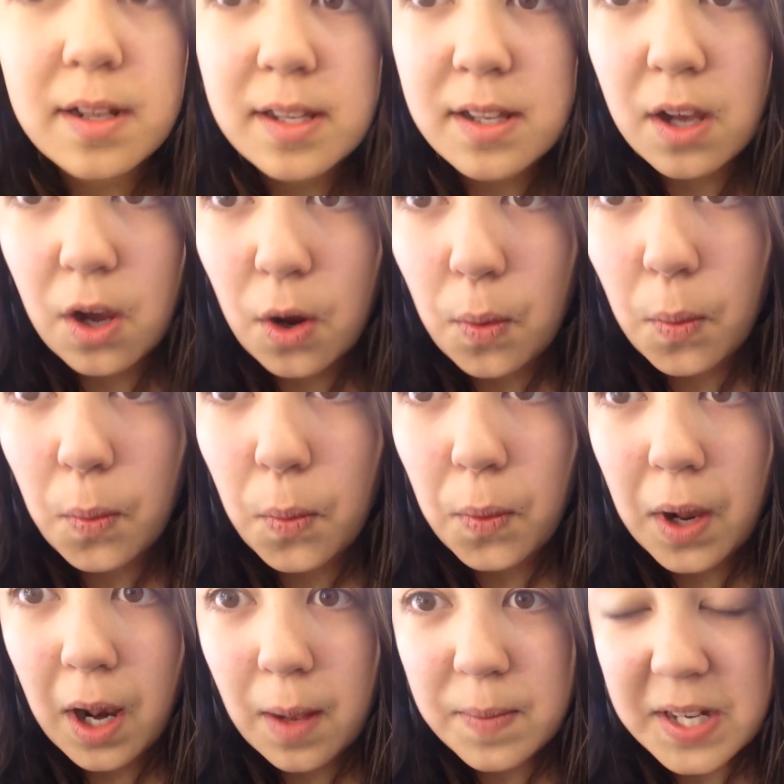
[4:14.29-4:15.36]
So
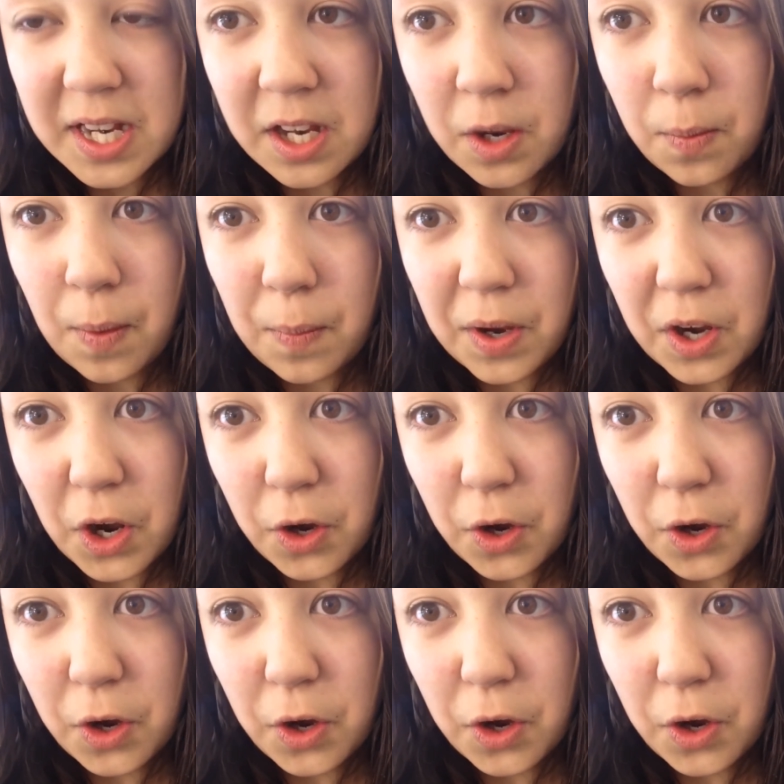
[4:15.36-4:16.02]
we'll update you when we know.